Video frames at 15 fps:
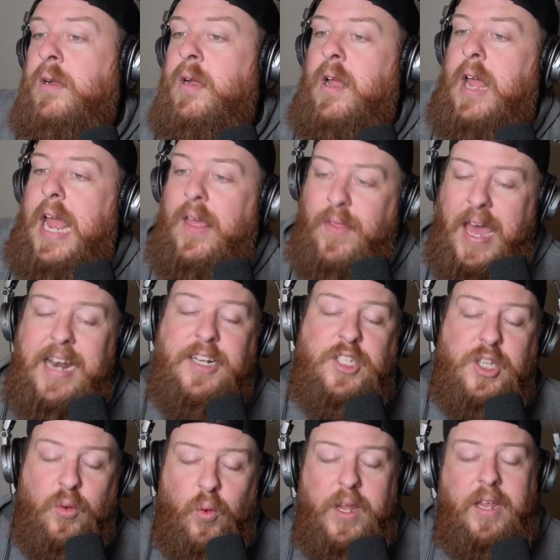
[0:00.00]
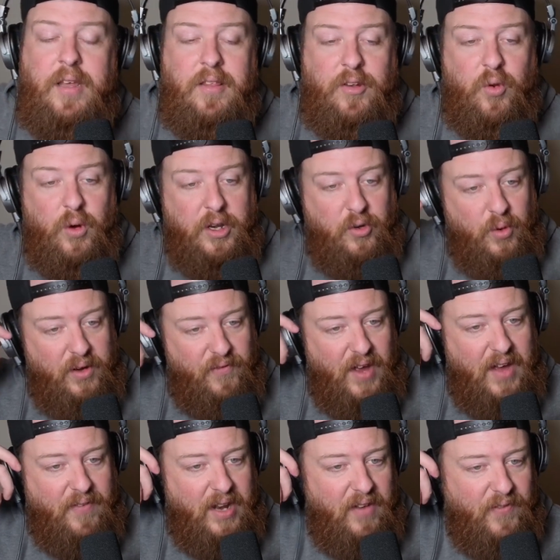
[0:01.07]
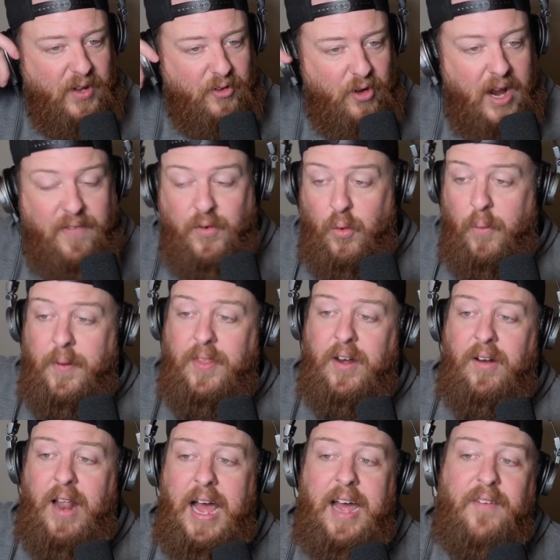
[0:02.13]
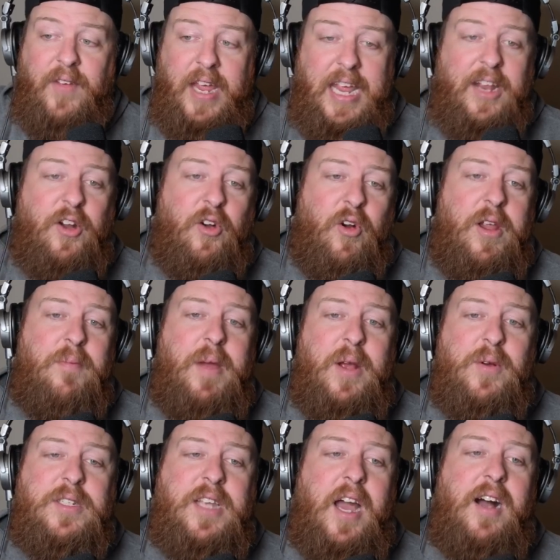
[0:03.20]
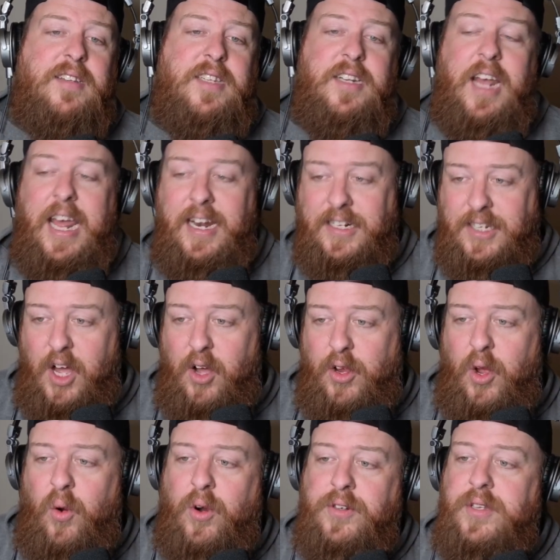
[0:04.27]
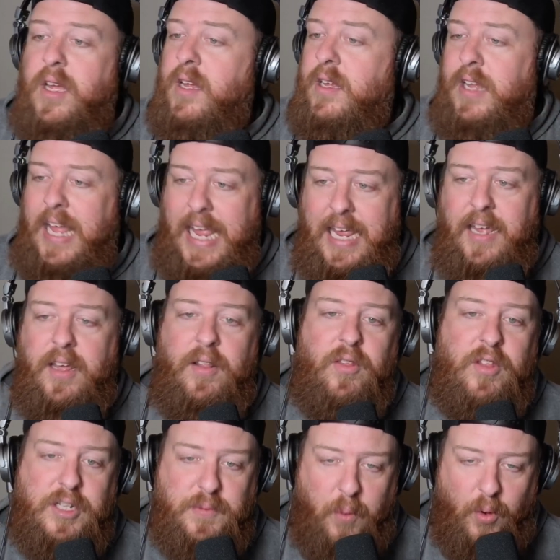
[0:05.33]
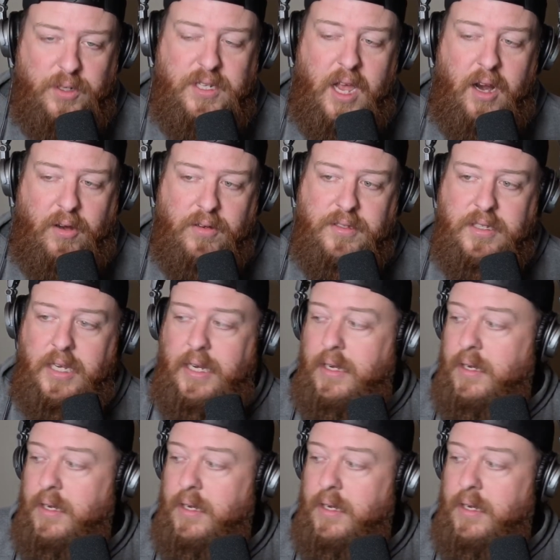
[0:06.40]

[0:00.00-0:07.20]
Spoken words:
And that is the week of the 2025 NFL Draft, and we'll be there live in Green Bay, Wisconsin. And it's all yours in the Sportsocracy.